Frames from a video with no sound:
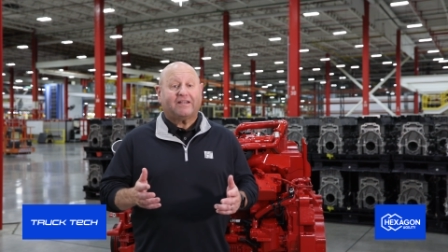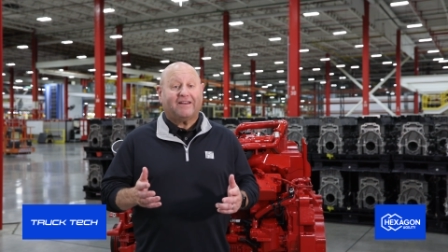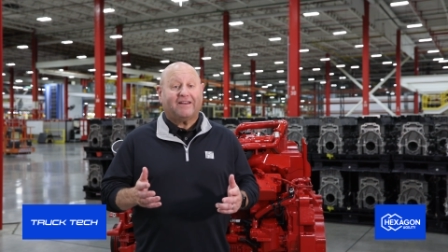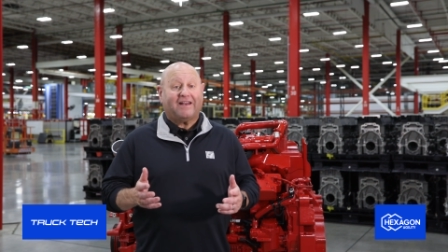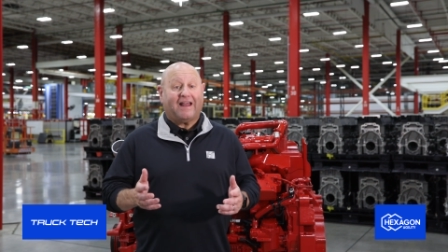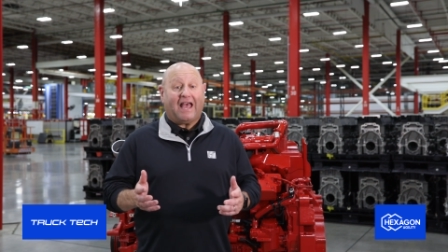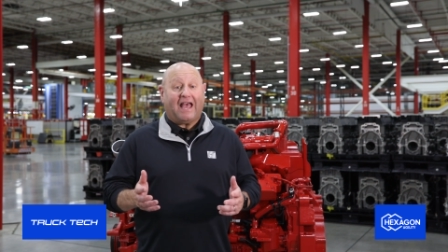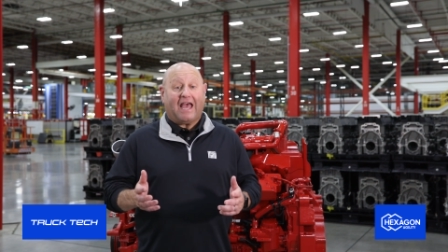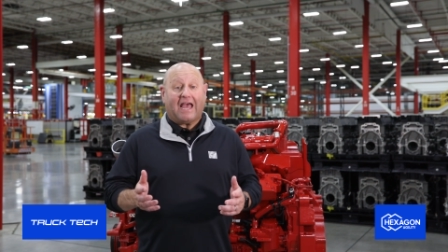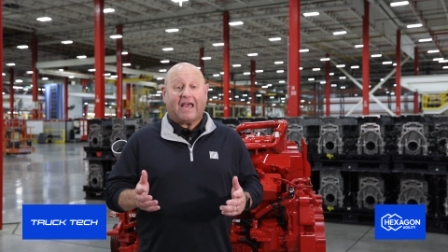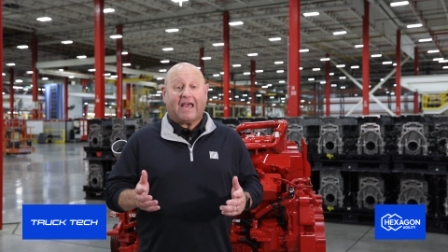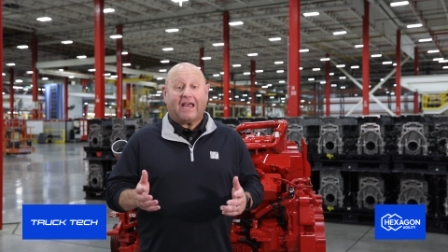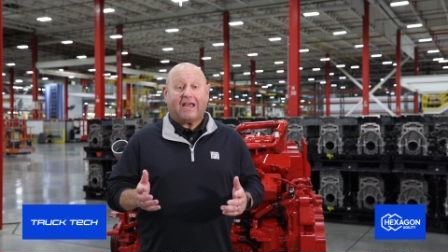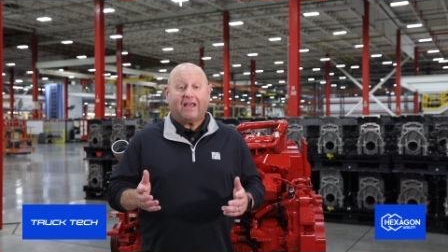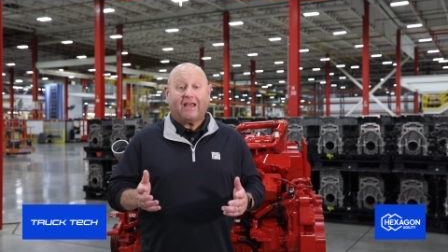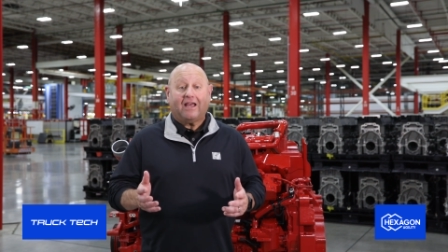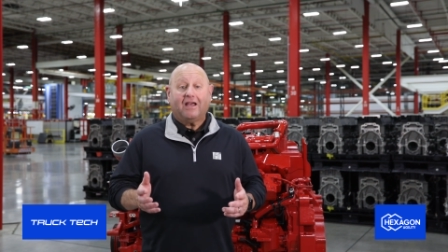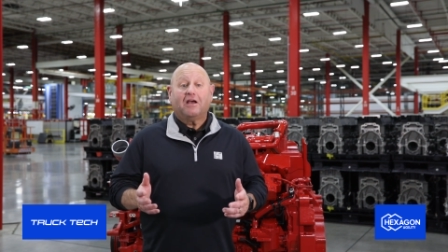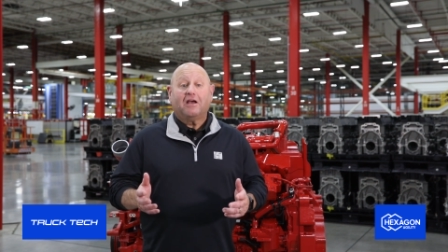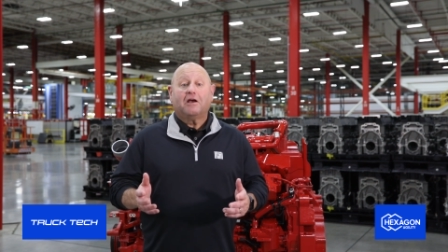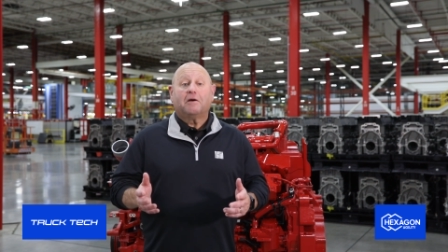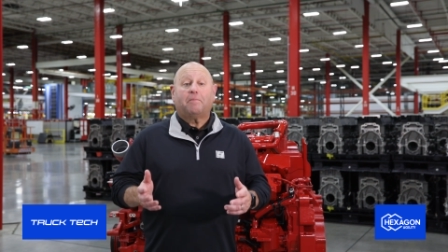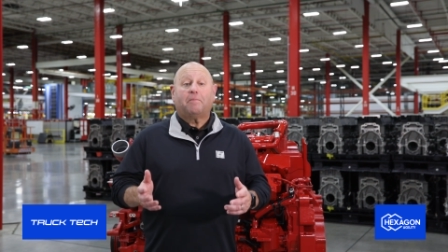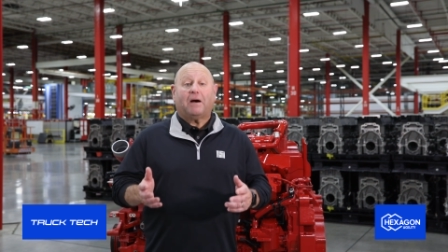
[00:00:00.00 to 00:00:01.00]
today
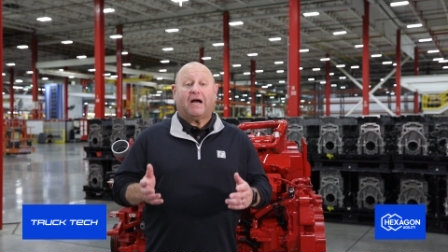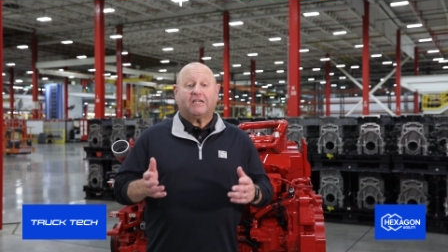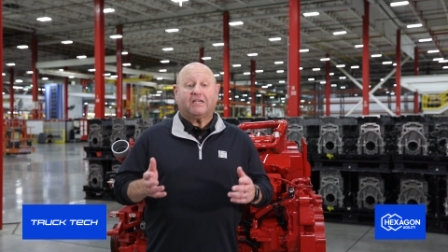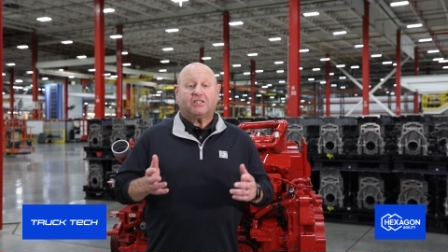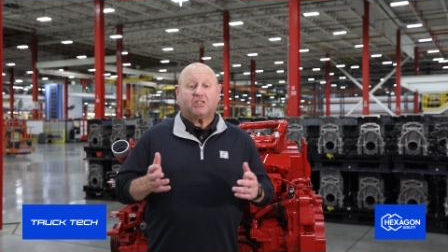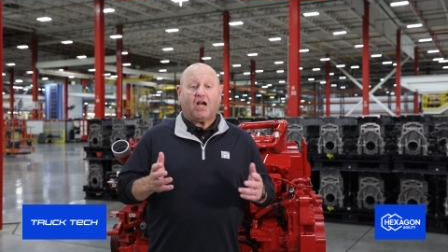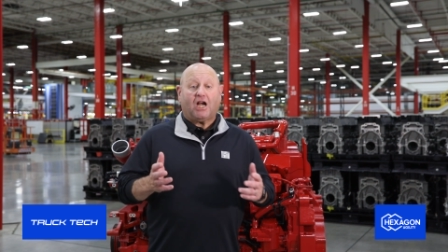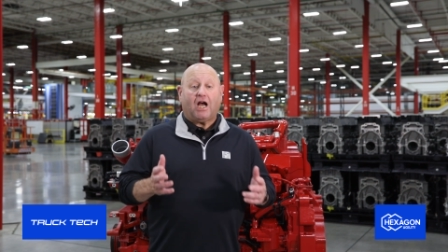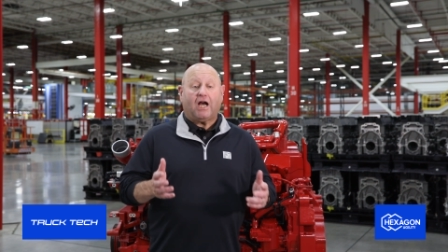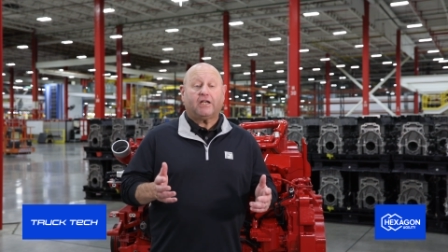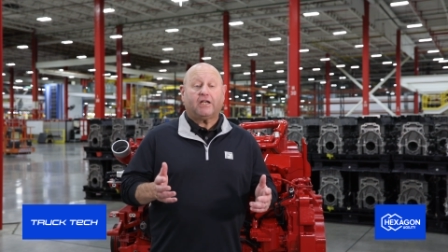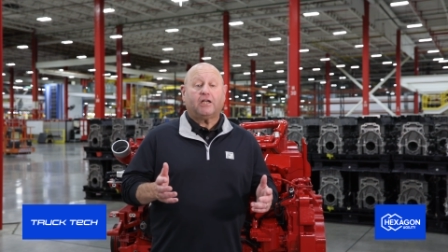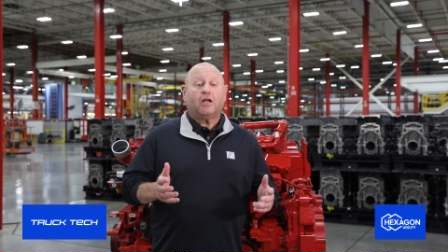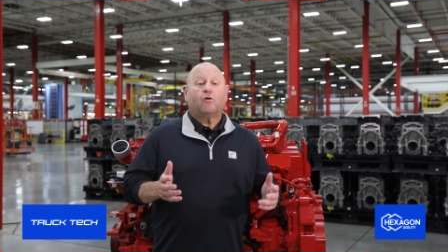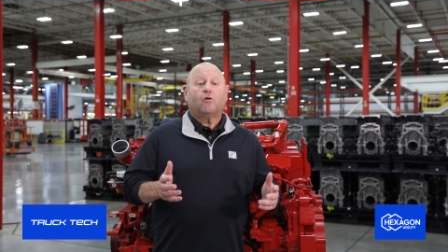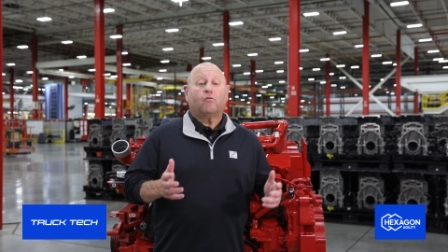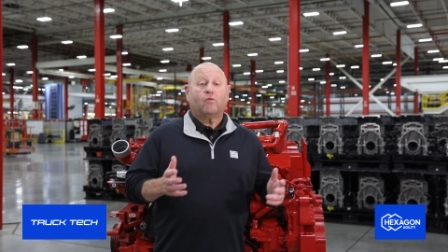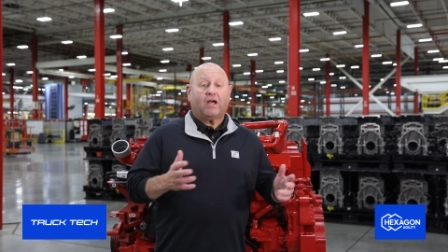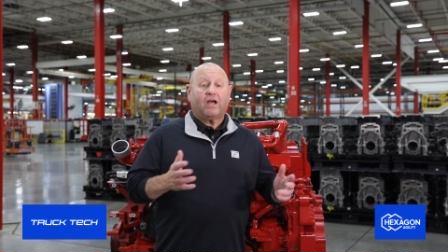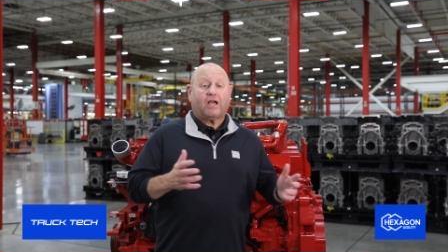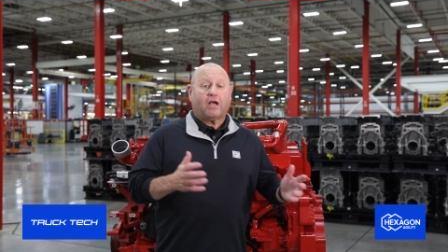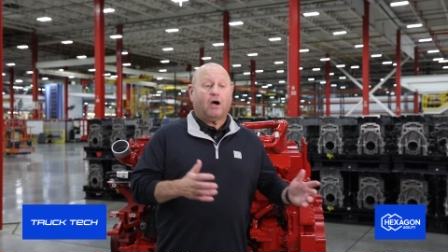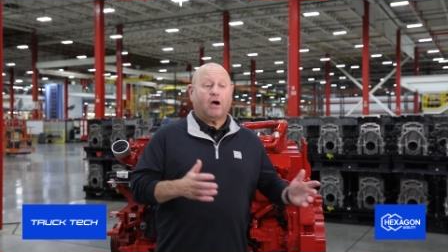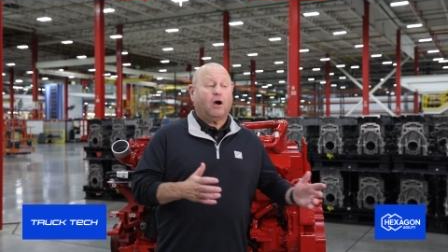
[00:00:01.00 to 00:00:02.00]
by Shan
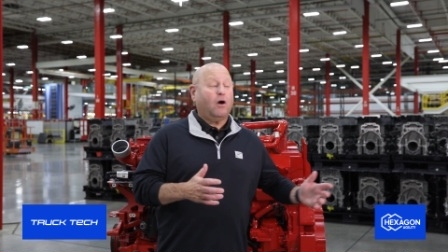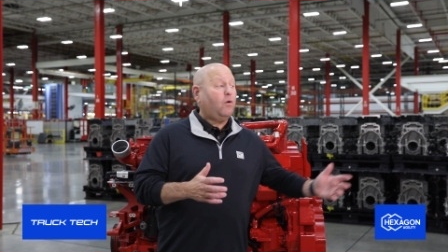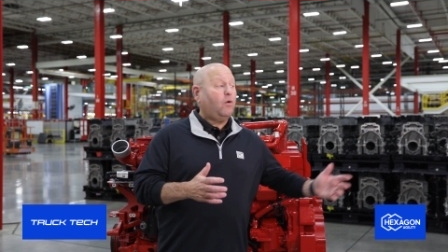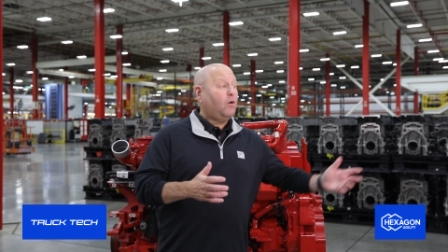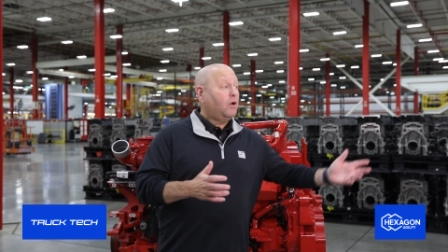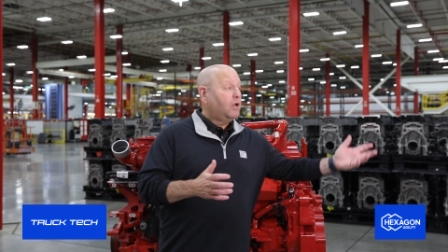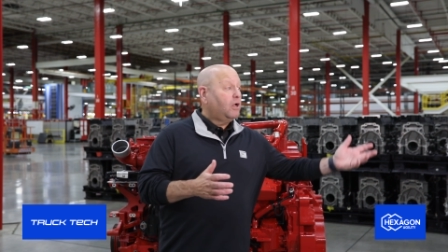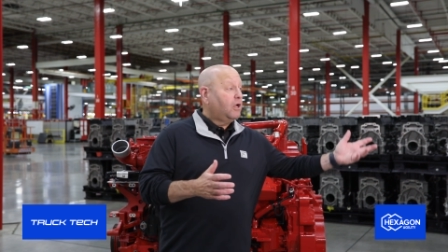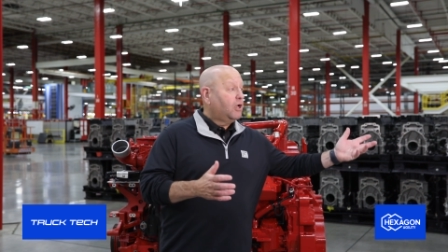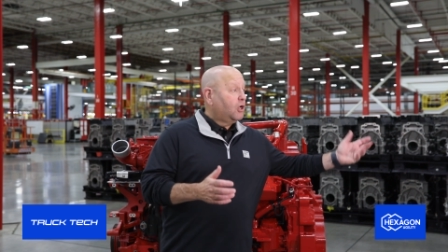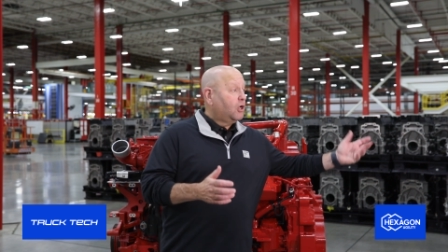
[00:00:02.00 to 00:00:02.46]
Roo,